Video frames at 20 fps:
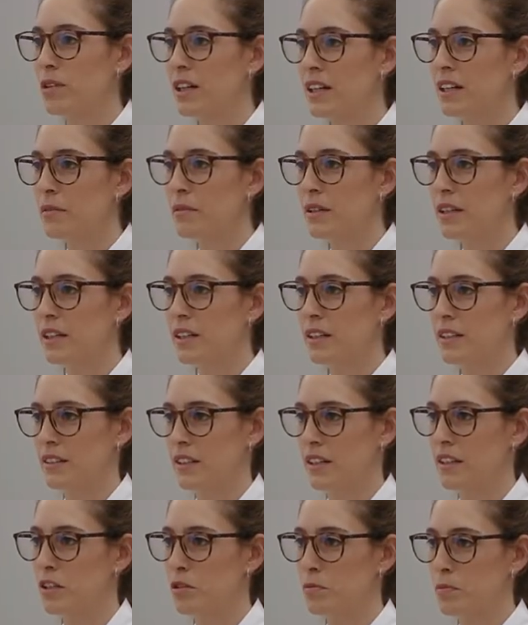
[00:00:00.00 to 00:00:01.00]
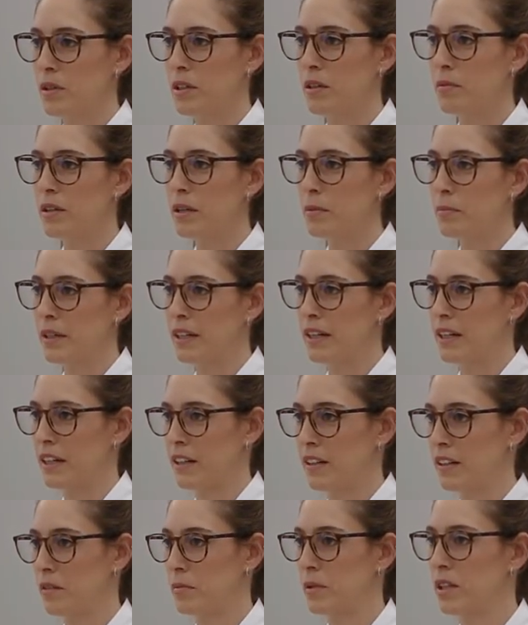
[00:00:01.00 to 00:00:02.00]
free water is available for the
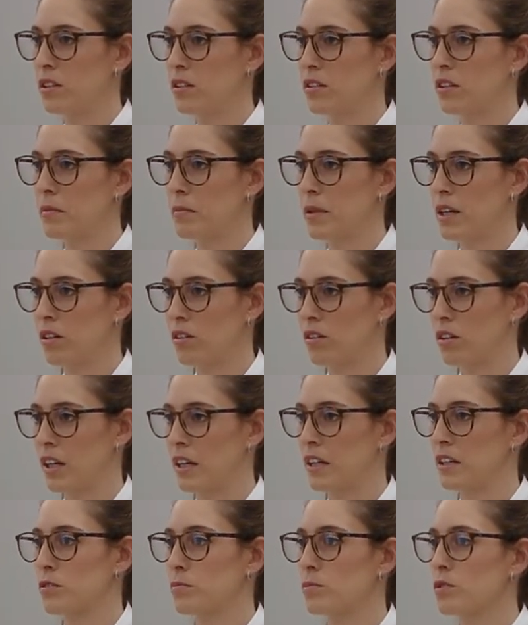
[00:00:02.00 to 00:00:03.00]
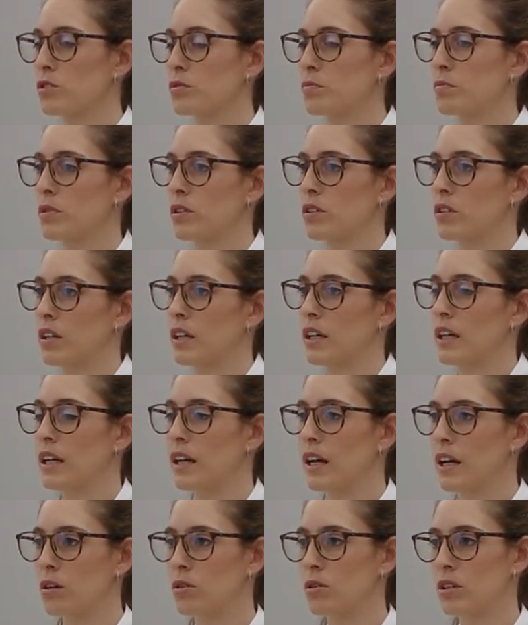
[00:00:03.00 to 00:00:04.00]
growth of microorganisms,
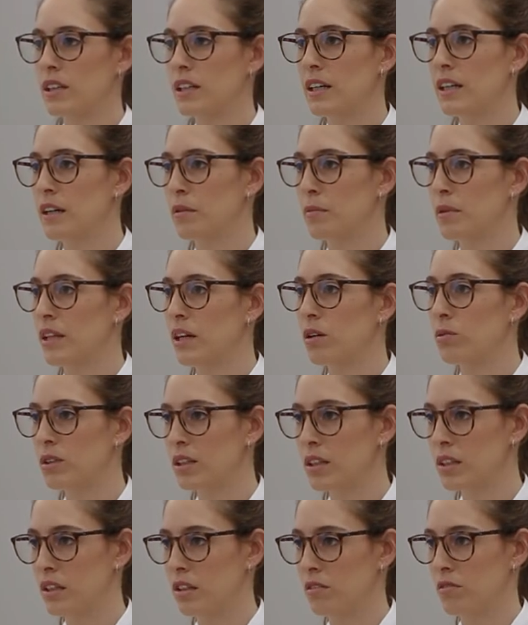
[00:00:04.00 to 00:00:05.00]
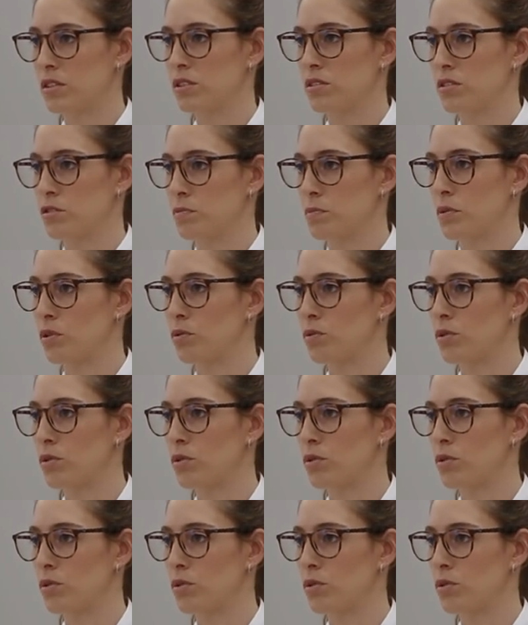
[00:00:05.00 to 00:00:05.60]
so it shortens the shelf life of our